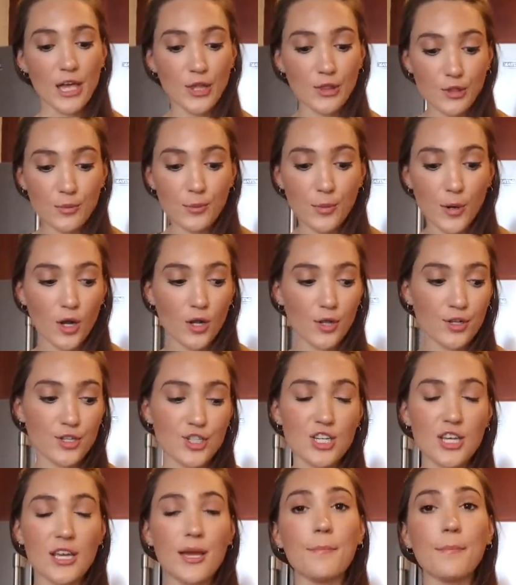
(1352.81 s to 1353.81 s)

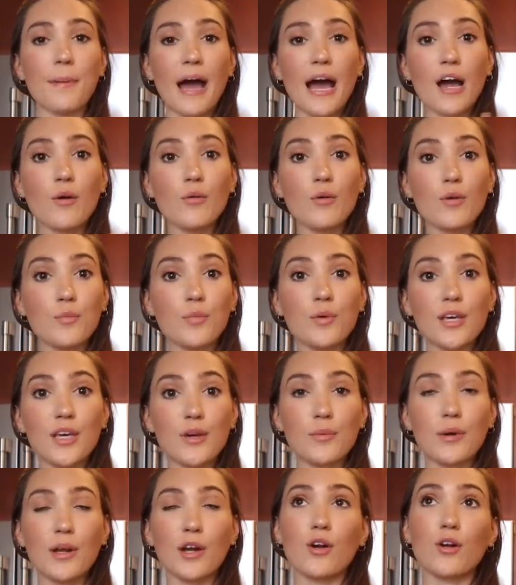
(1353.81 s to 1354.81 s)
Anthropologie. And back when
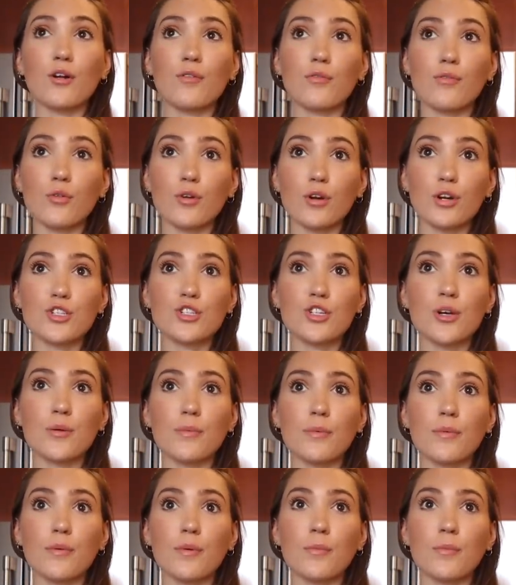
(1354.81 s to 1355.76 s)
we went on our Florida trip,